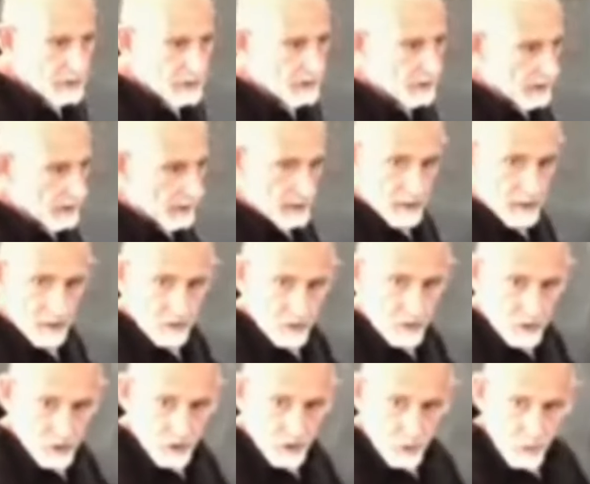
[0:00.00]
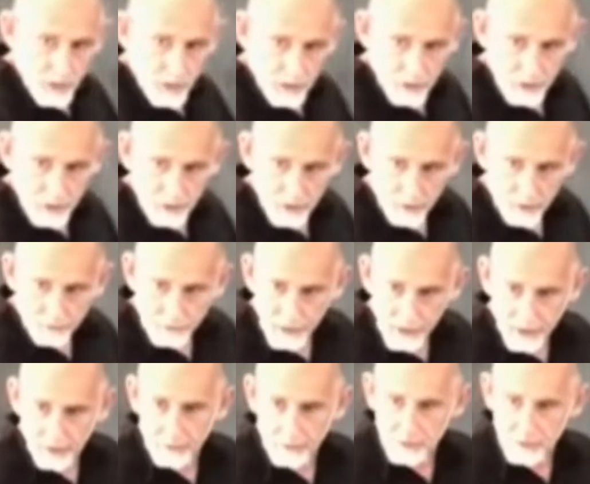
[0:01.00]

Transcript: and it'll just squeeze itself down.